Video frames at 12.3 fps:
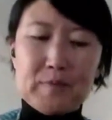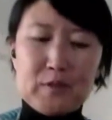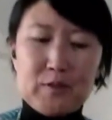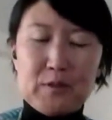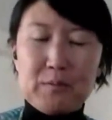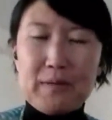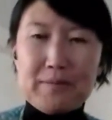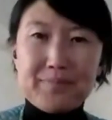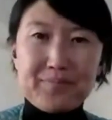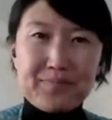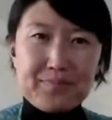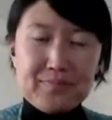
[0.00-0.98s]
excuse me,
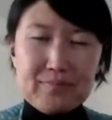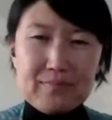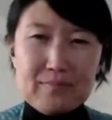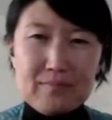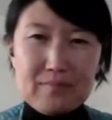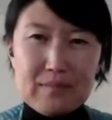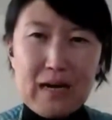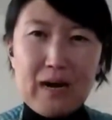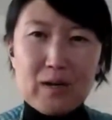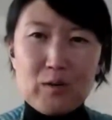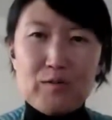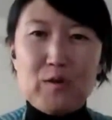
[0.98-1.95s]

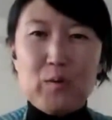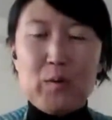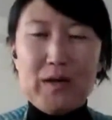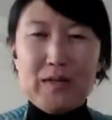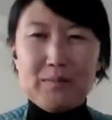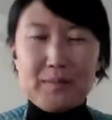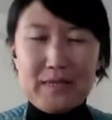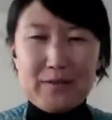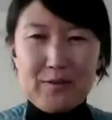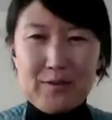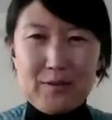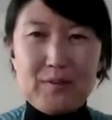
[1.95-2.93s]
are overwhelmed
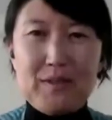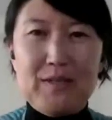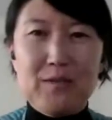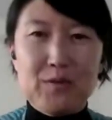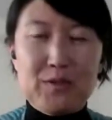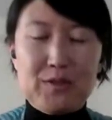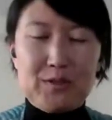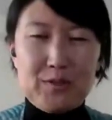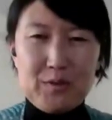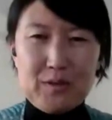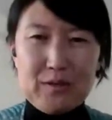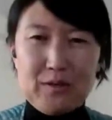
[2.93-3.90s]
and you don't really know what to
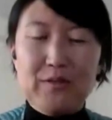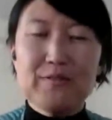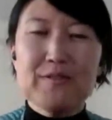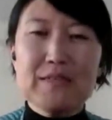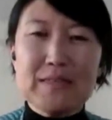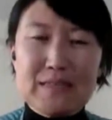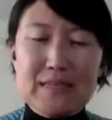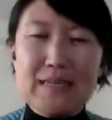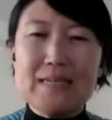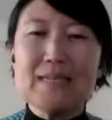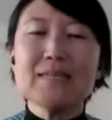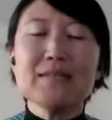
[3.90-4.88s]
do and all of these
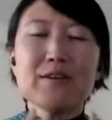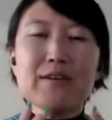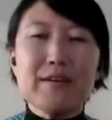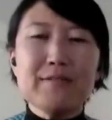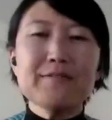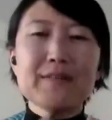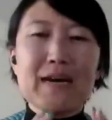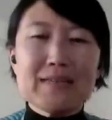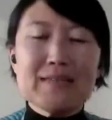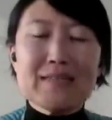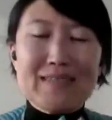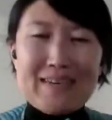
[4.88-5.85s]
things. So if
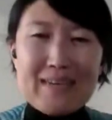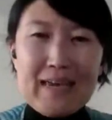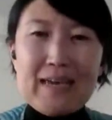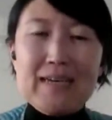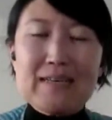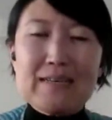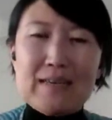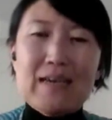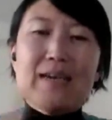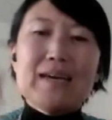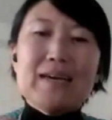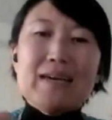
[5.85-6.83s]
that's the case,
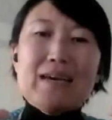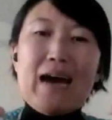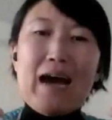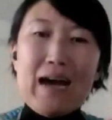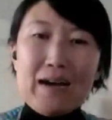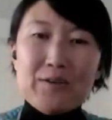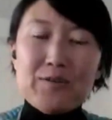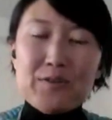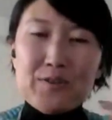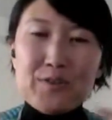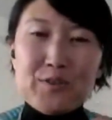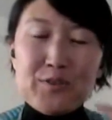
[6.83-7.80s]
how
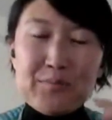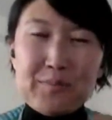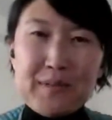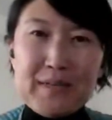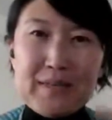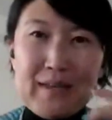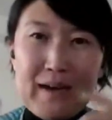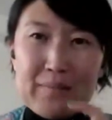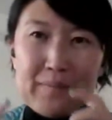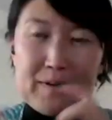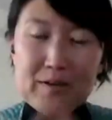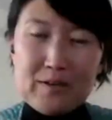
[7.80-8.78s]
could you be
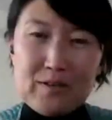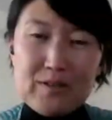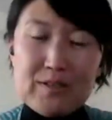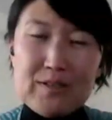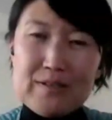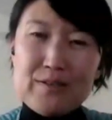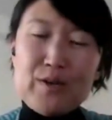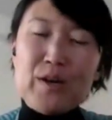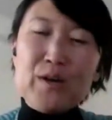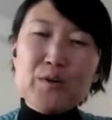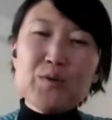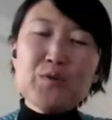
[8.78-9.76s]
that person
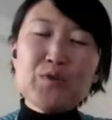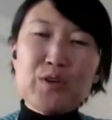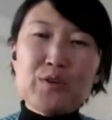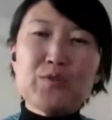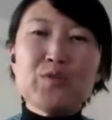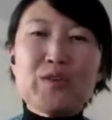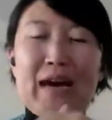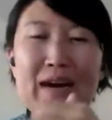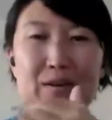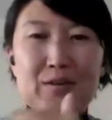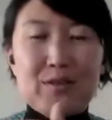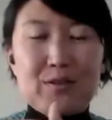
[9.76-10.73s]
who knows
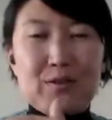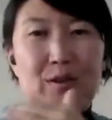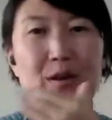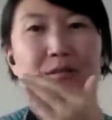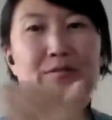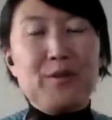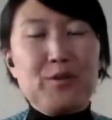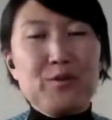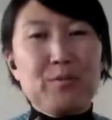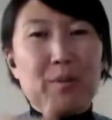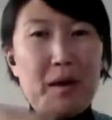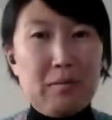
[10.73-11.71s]
how to solve
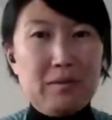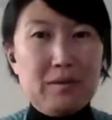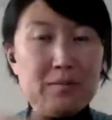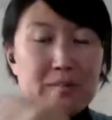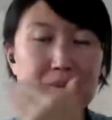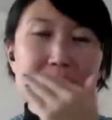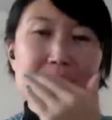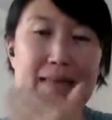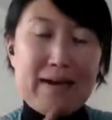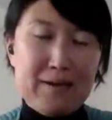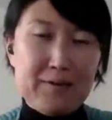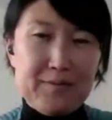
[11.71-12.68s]
those problems
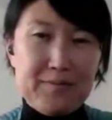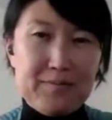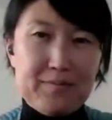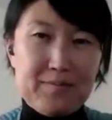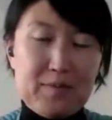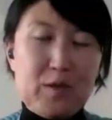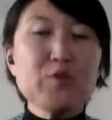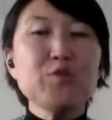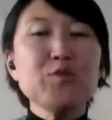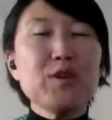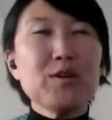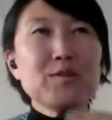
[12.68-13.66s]
now?
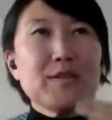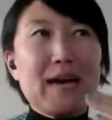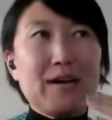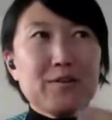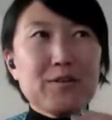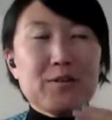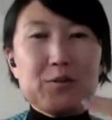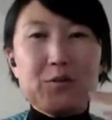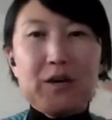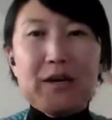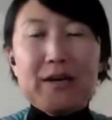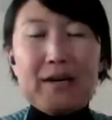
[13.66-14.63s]
Who knows how
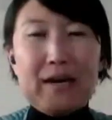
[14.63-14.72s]
to